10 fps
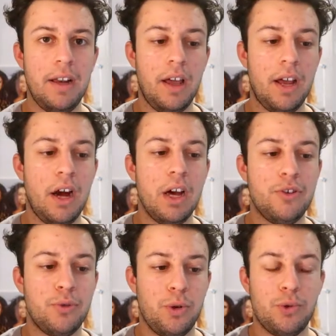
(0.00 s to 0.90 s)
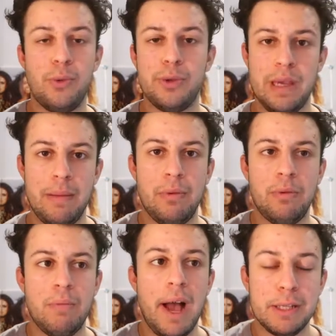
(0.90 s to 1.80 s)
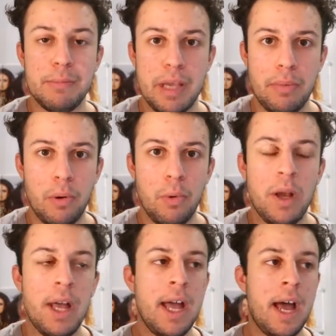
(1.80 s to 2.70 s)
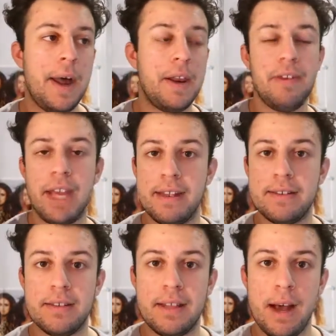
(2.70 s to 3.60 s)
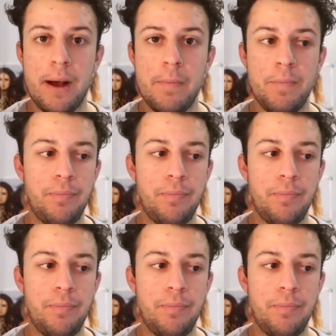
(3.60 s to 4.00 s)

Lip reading: Like, I just want to talk to people as people, and if it gets to that,